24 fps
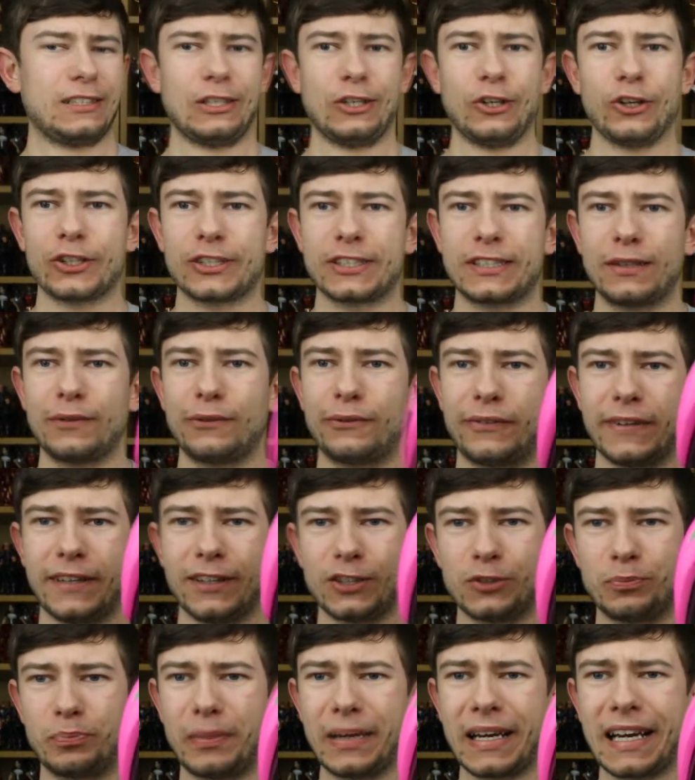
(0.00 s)
looks and
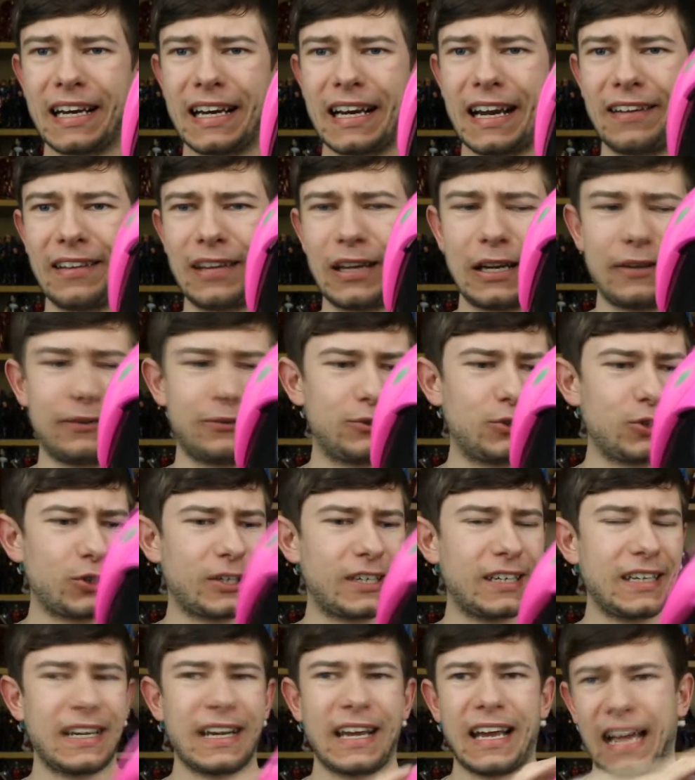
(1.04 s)
feels bigger now that I've took
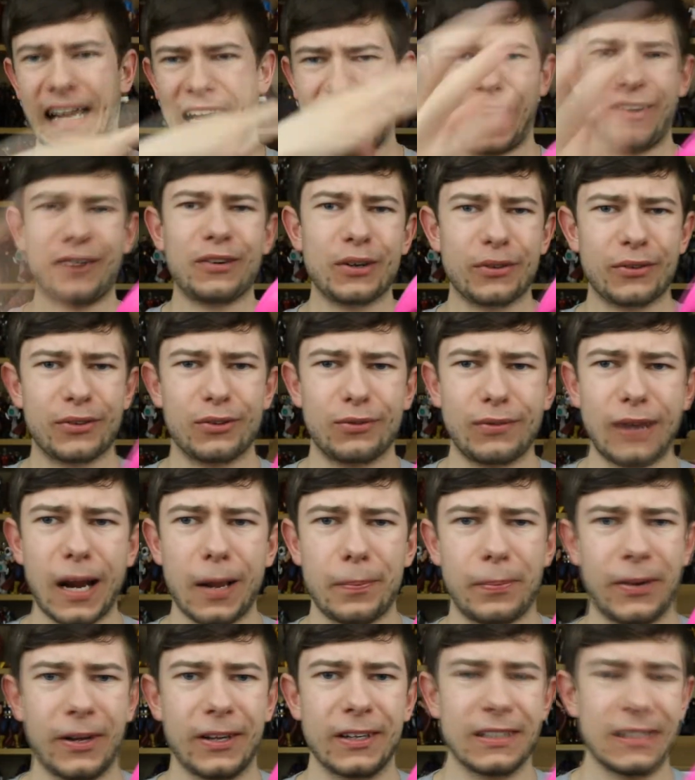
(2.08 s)
it out of the
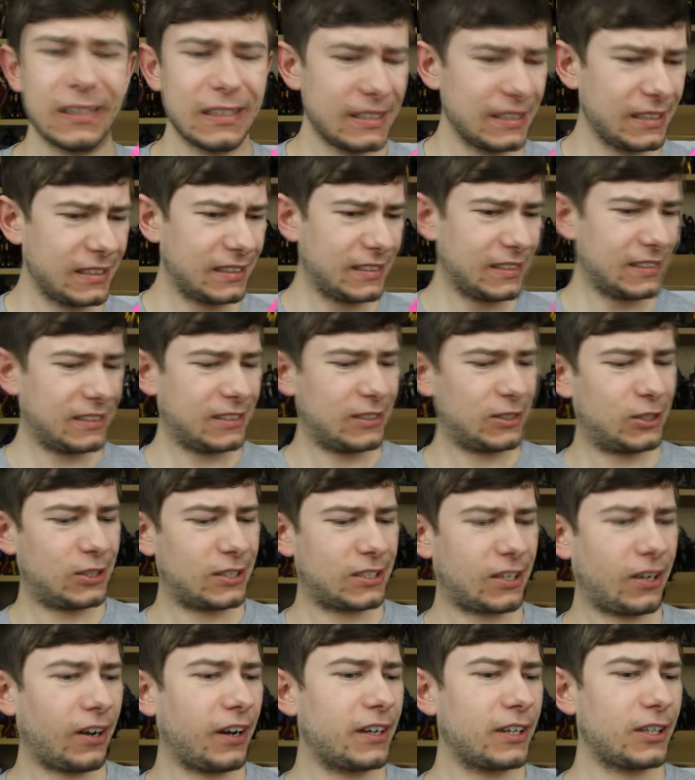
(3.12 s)
wrapper, which is
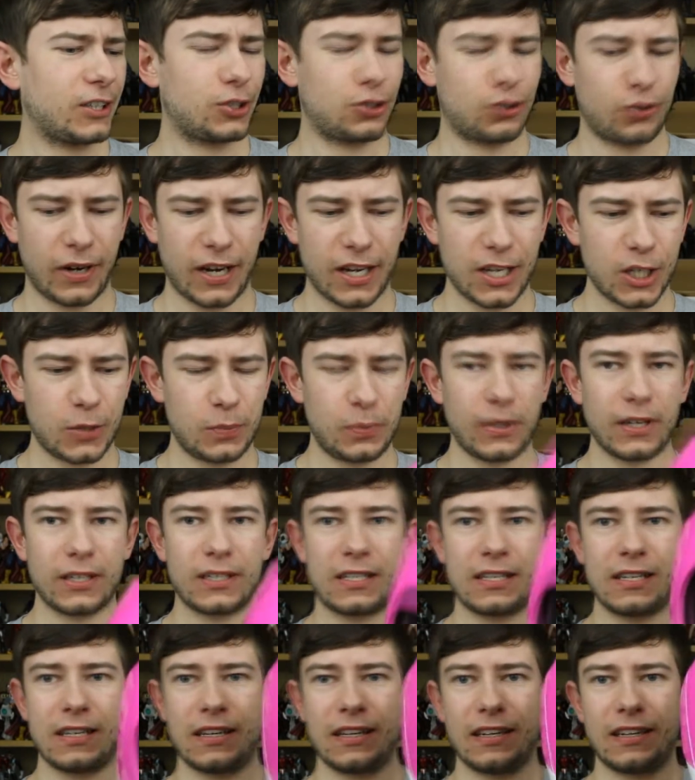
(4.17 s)
kind of strange, but
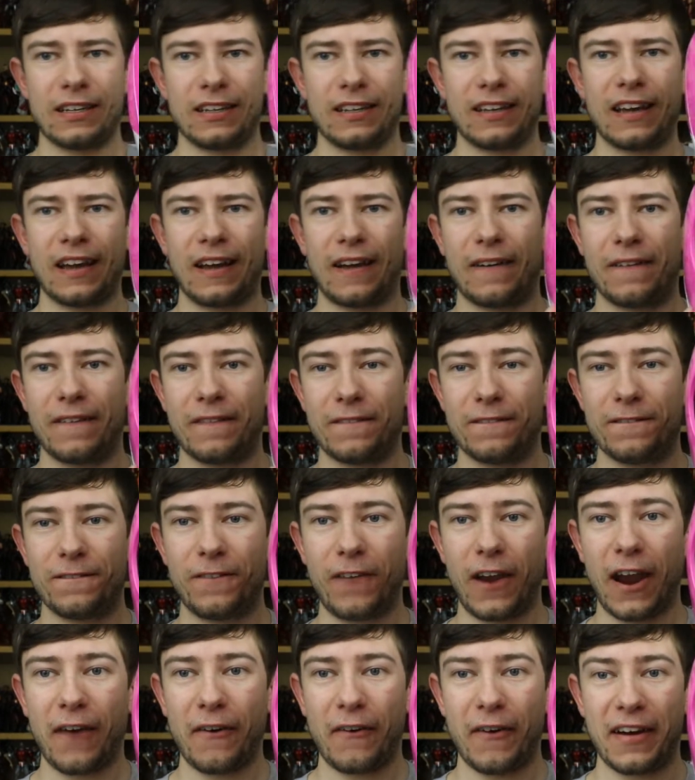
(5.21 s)
yeah,
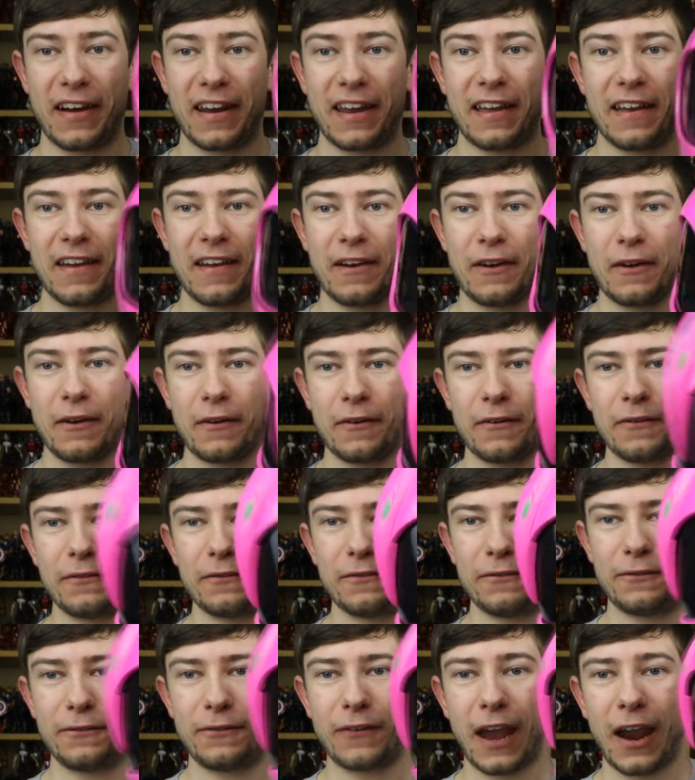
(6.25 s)
very
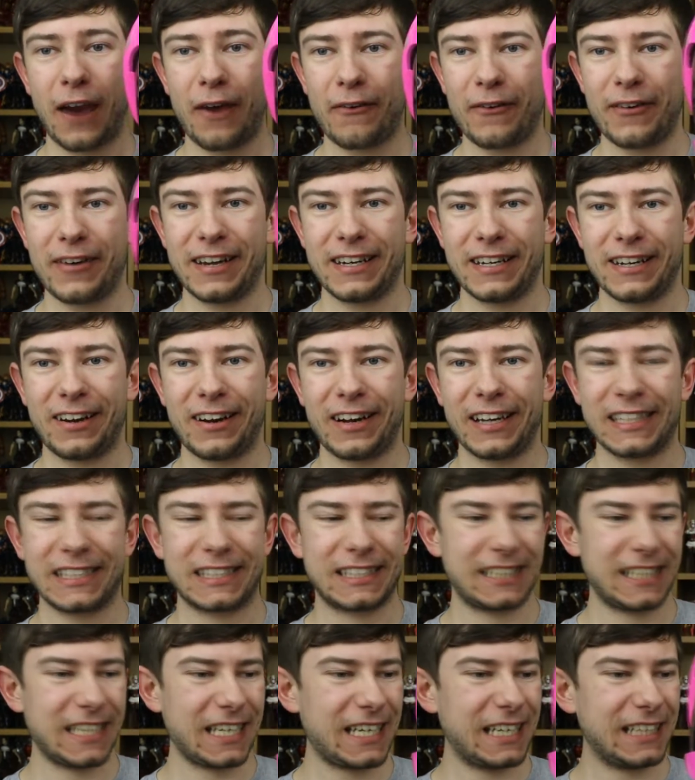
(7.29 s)

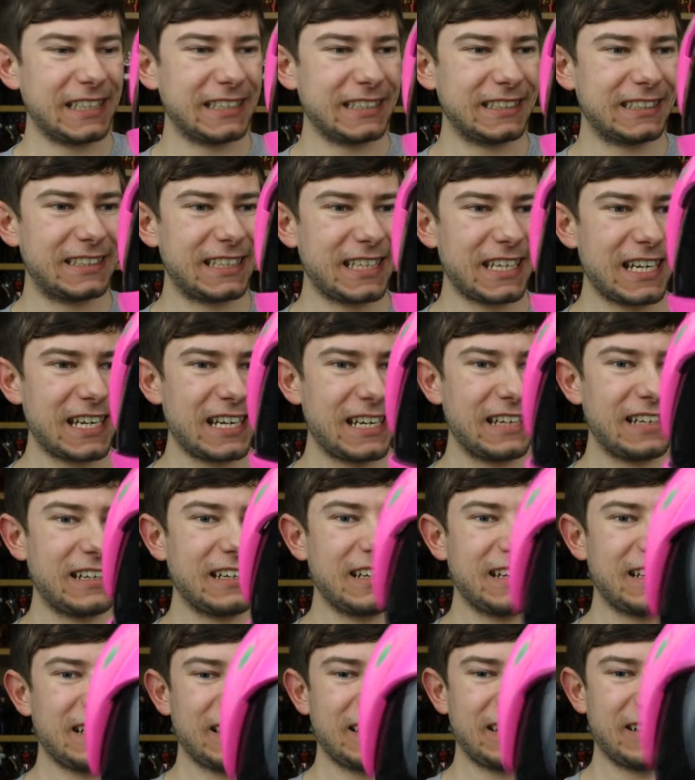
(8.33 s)
nice indeed.
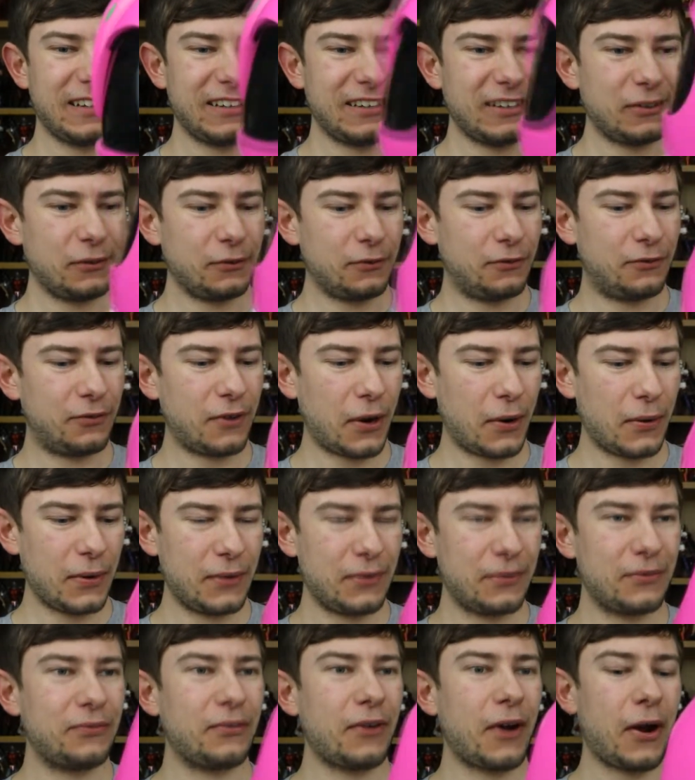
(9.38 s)

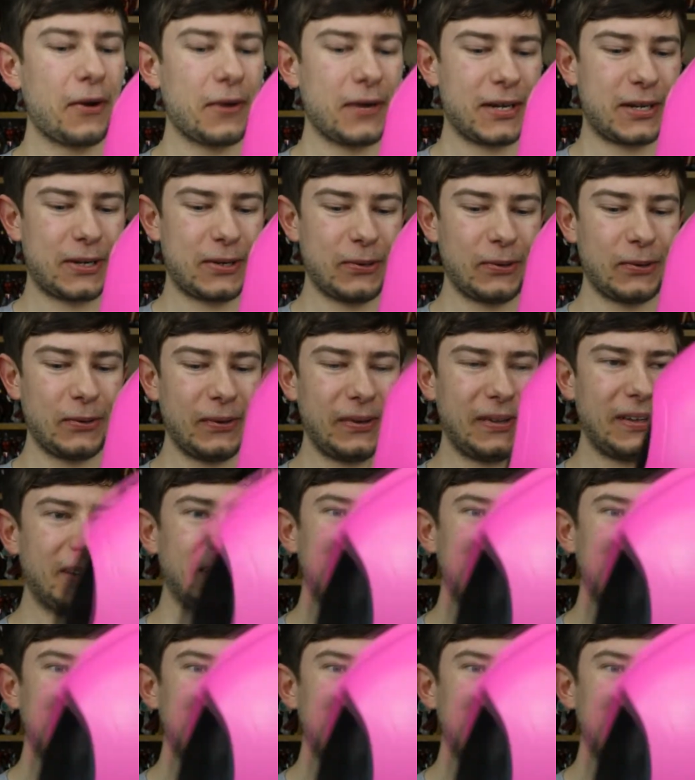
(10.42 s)
Very cool.